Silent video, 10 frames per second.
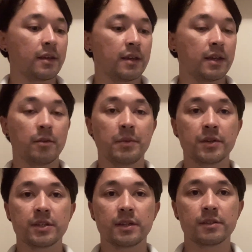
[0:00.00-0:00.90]
and our
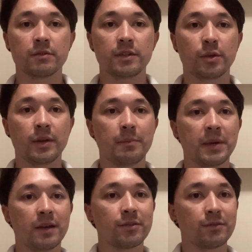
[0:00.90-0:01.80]
budget is only
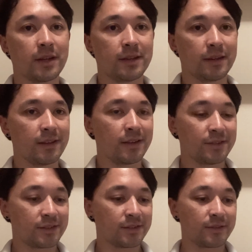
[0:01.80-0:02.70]
£20 already.
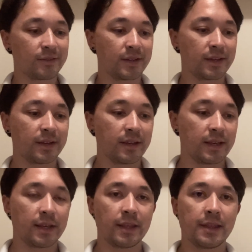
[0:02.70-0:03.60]
So
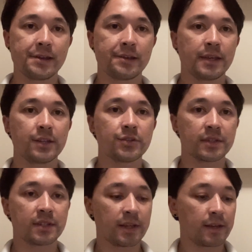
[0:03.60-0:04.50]
yeah,
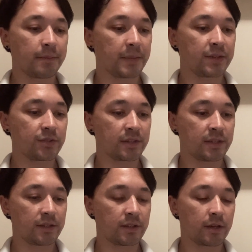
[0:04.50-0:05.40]
interesting
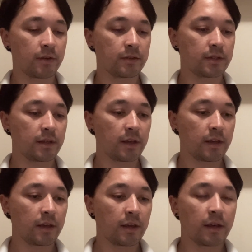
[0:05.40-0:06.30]
to note.
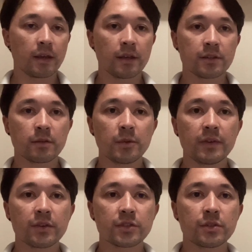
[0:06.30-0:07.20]
So
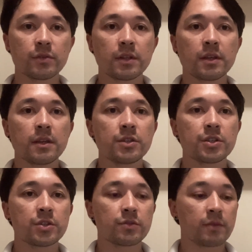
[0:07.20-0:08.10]
moving on to the
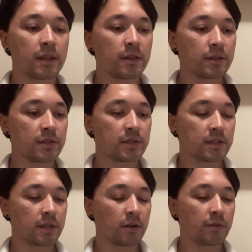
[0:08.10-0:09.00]

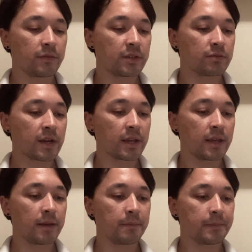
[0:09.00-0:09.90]
strengths of this
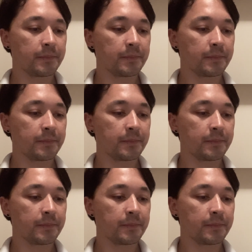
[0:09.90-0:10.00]
racket.